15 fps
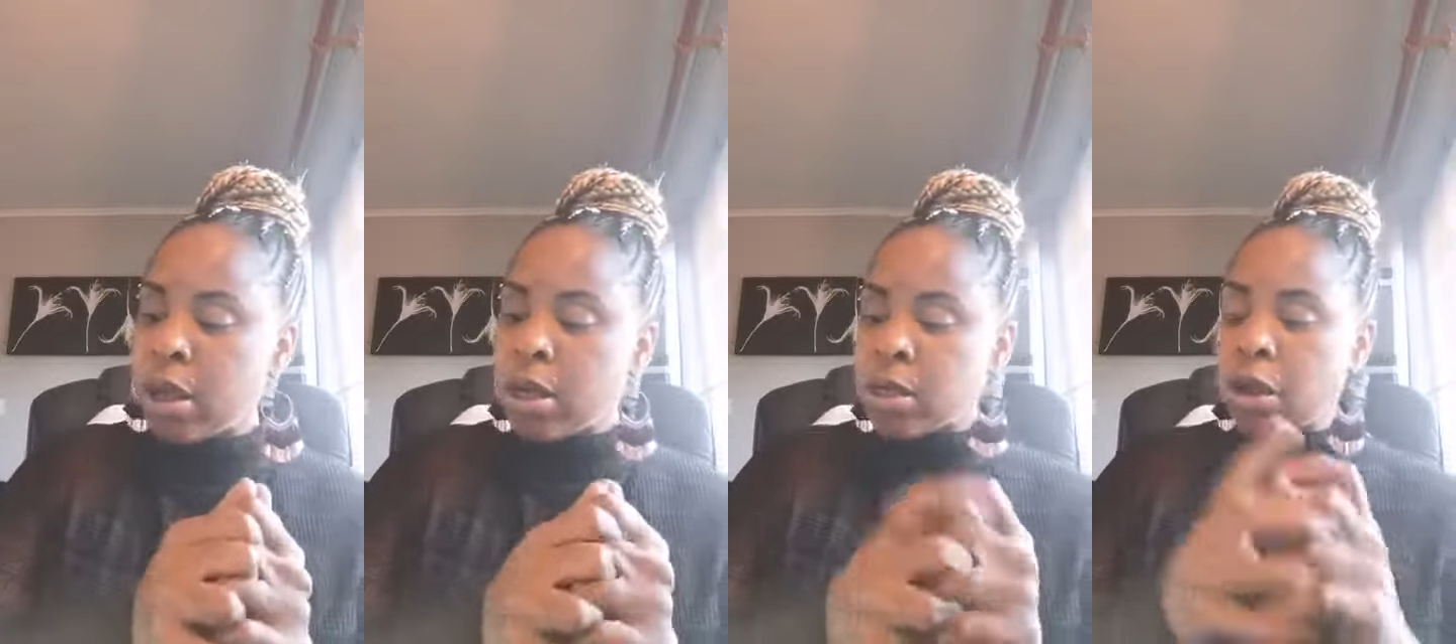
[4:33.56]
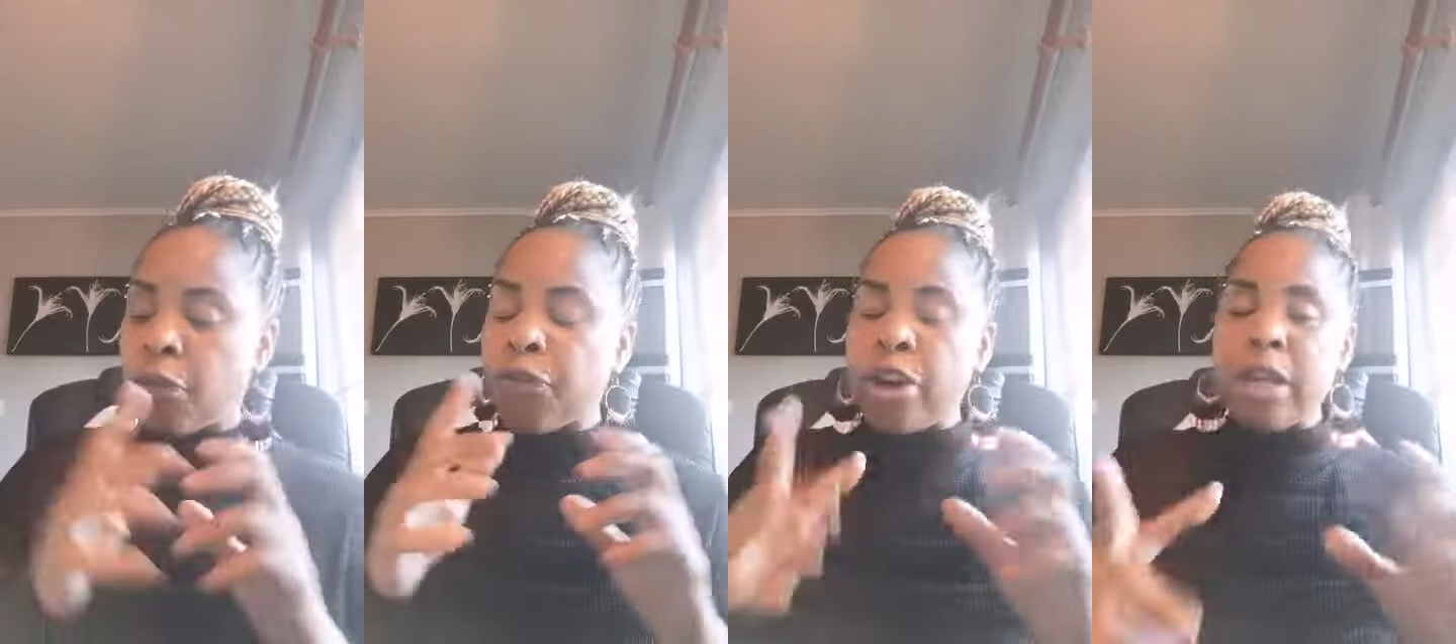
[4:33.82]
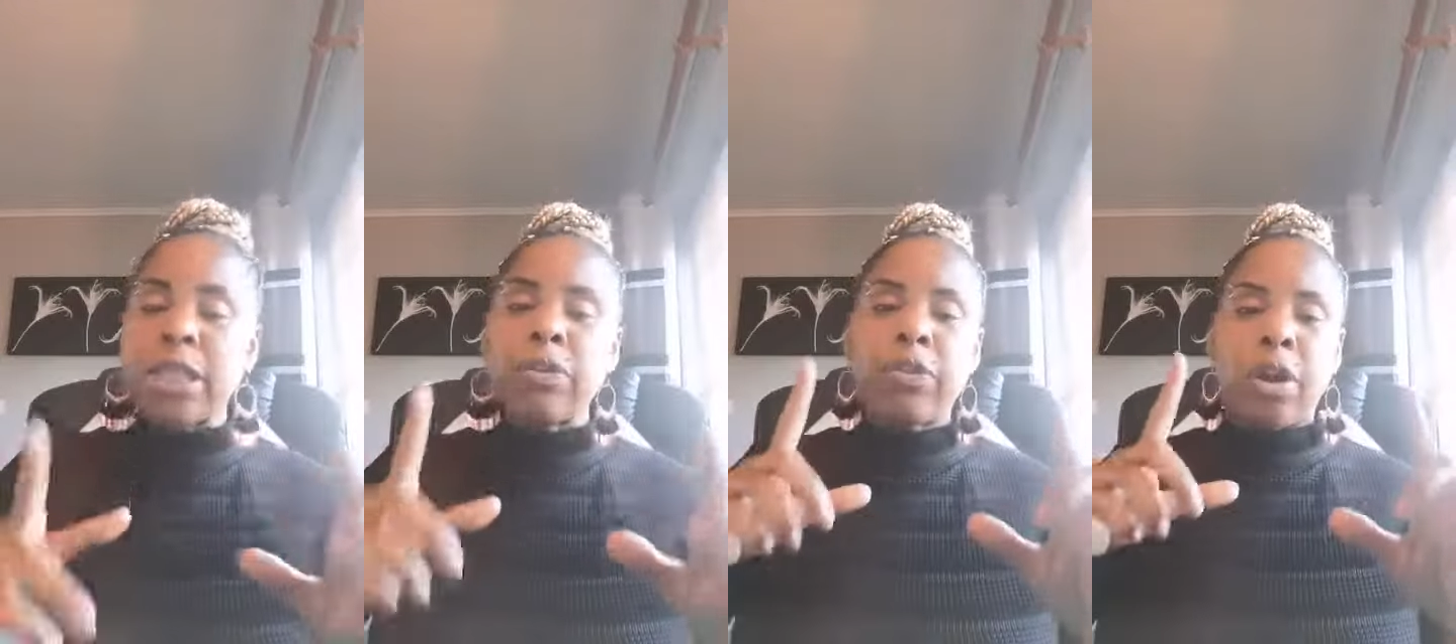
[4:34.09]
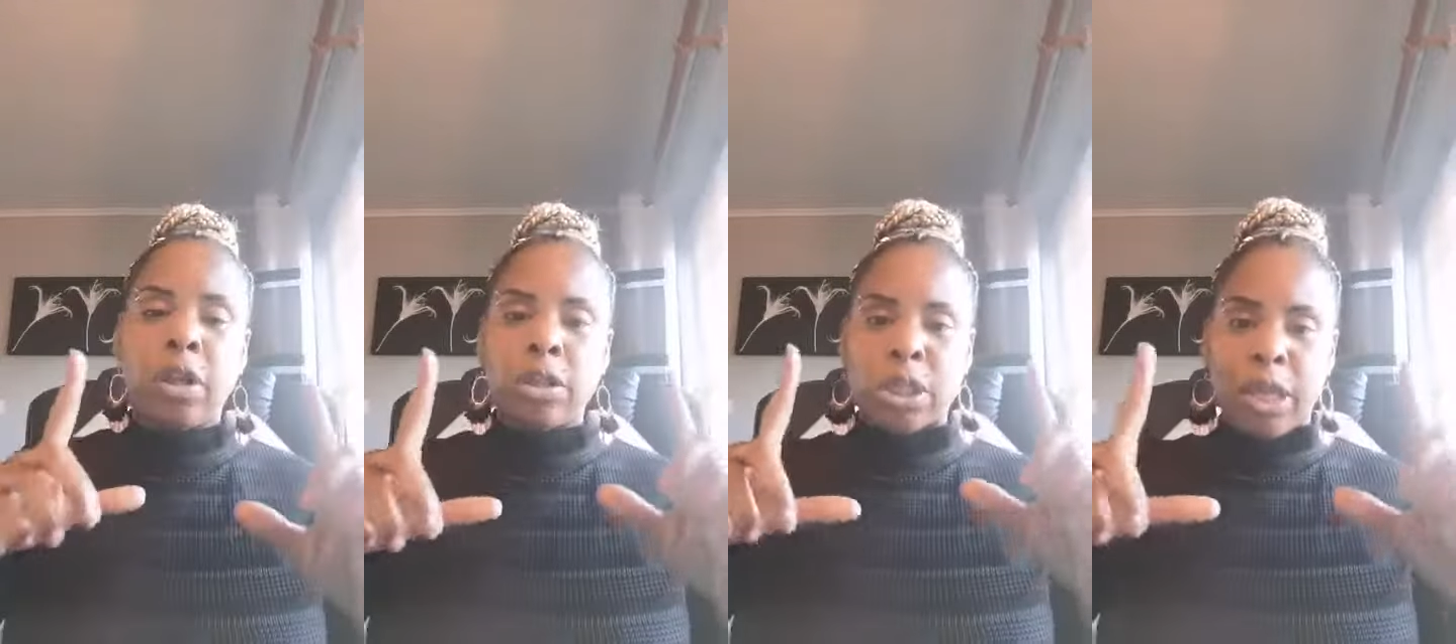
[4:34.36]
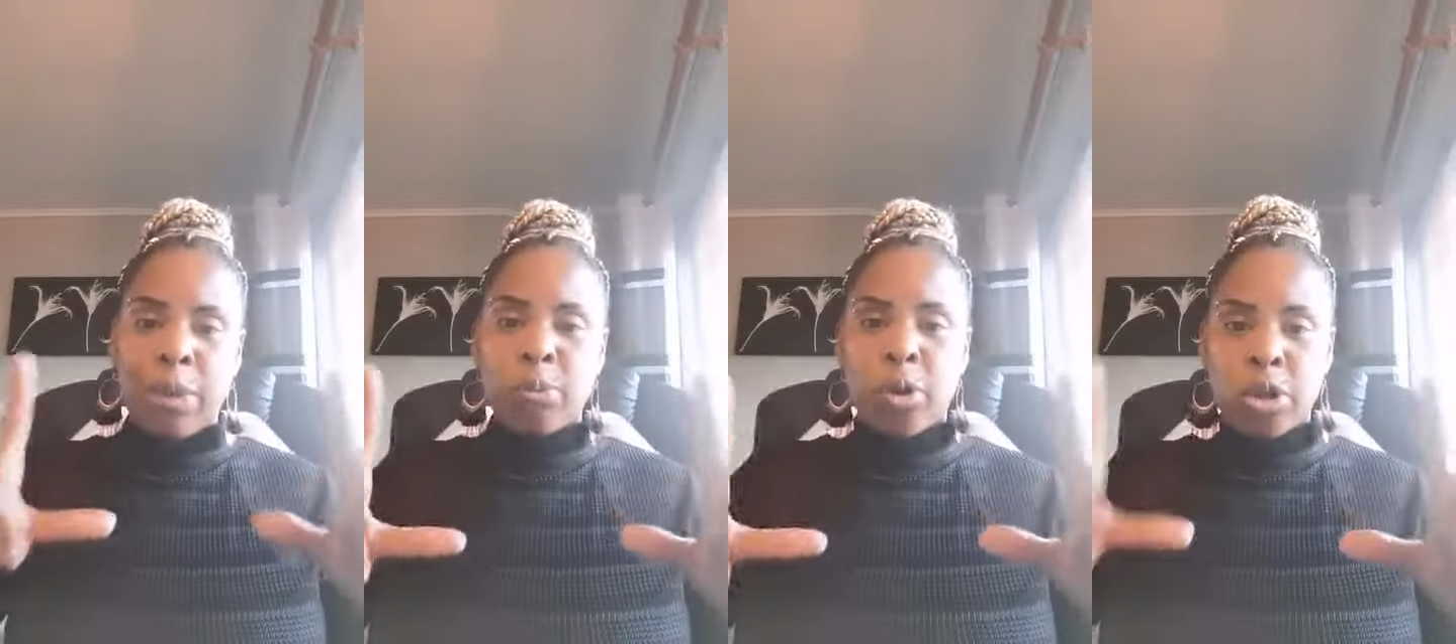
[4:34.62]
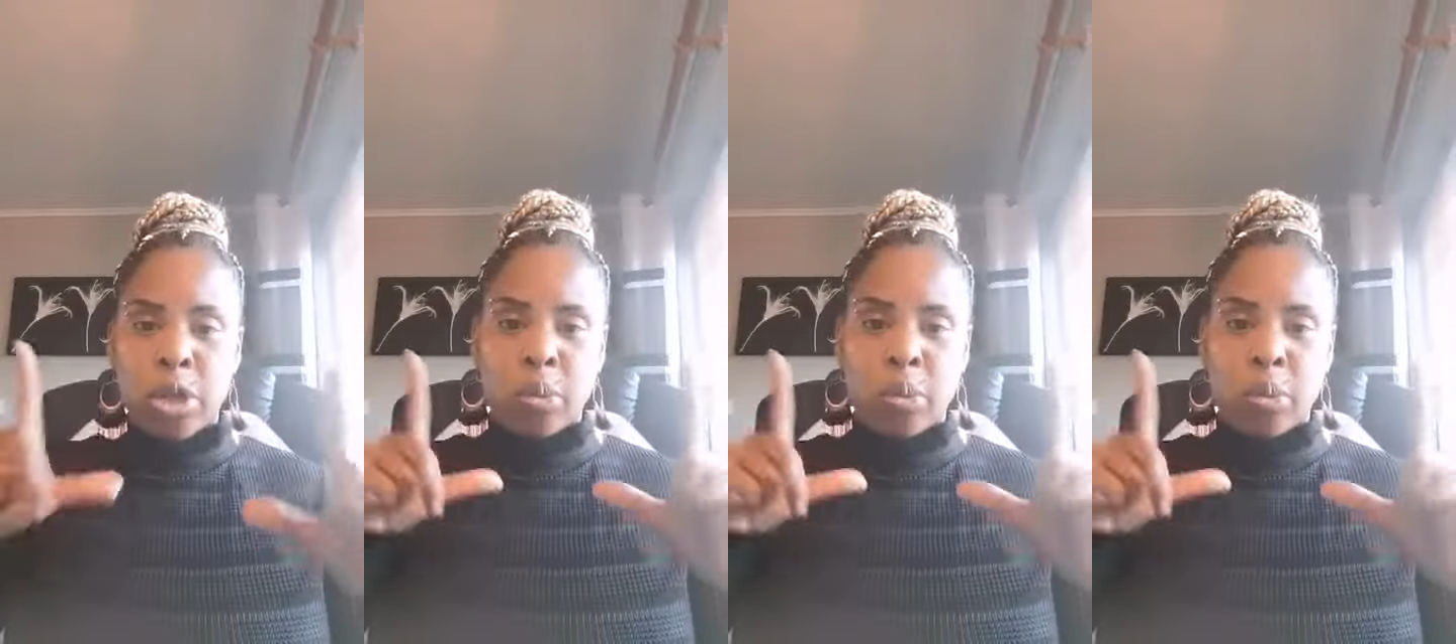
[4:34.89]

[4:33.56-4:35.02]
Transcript: So first of all, step 1,